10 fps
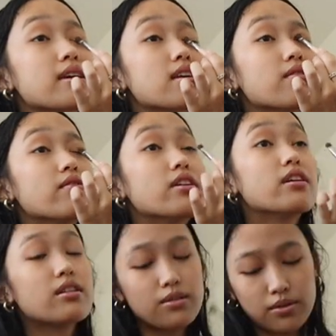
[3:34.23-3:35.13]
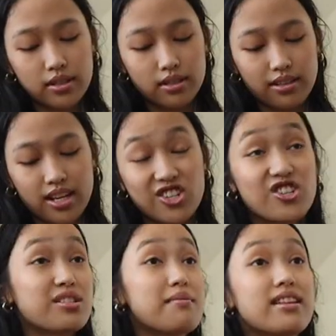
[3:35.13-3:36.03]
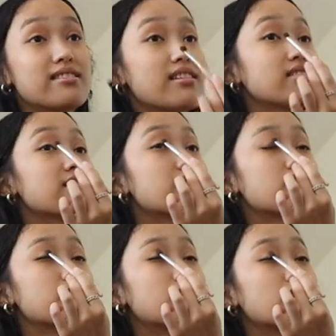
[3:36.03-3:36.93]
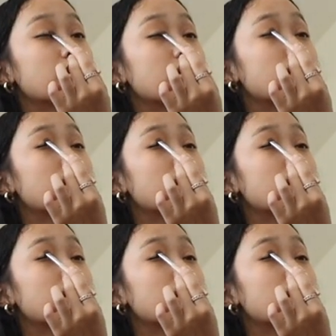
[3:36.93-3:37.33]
making videos, it just made sense to me.